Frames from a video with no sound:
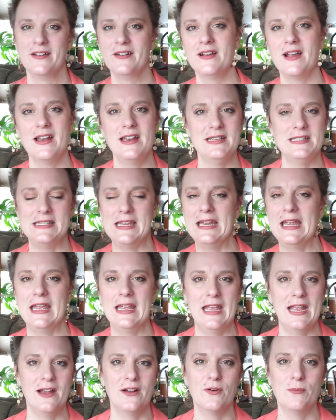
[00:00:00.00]
they're kind of
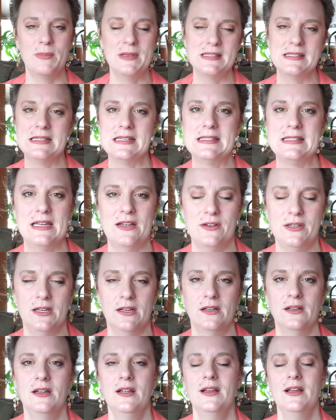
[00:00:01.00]
taking care of business down
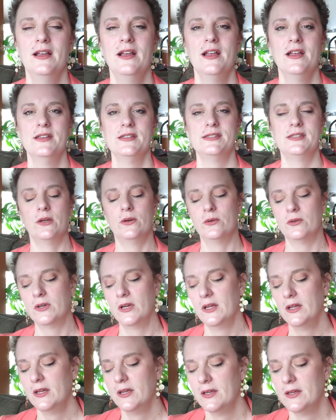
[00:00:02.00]
here
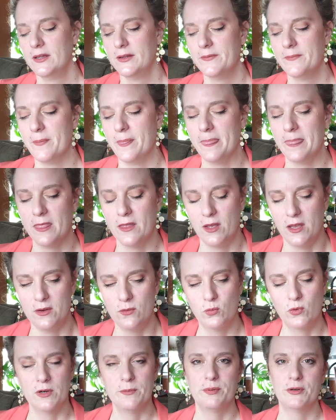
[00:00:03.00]
so
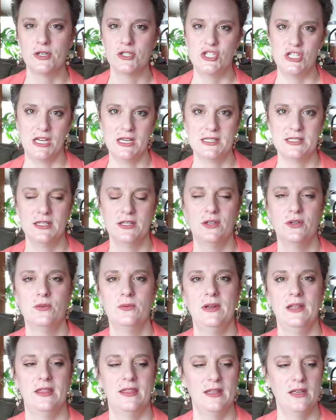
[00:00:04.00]
and we're projecting who
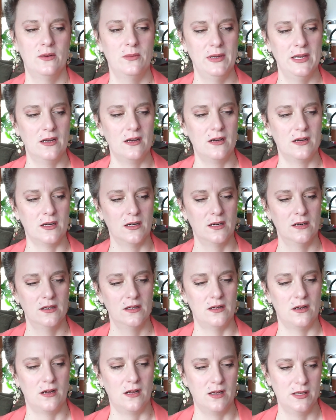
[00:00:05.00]
we think we
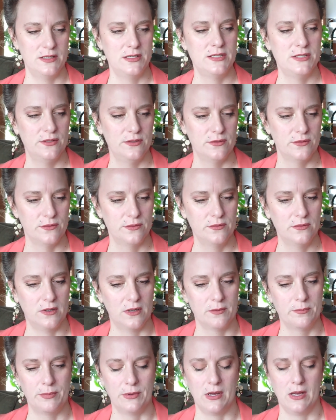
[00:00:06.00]
are onto
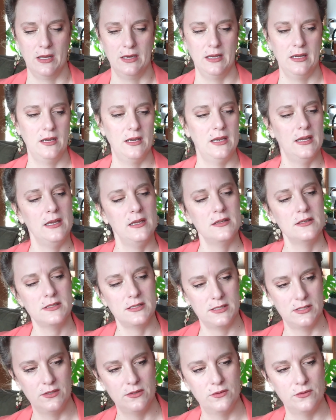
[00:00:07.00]
our body
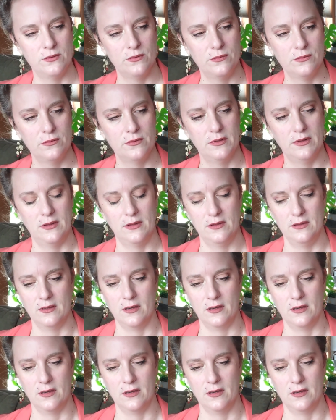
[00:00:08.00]
into